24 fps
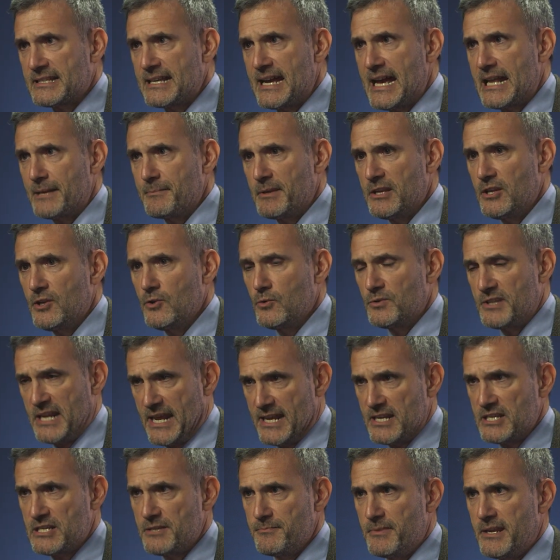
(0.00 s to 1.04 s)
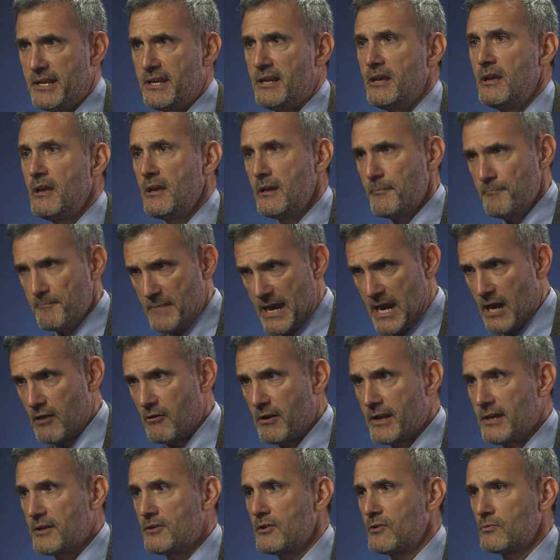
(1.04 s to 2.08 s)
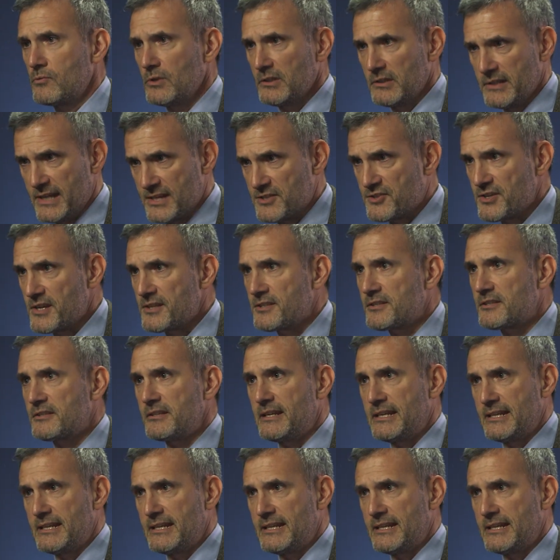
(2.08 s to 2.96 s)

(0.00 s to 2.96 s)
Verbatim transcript: Academy who tend to be married, religious,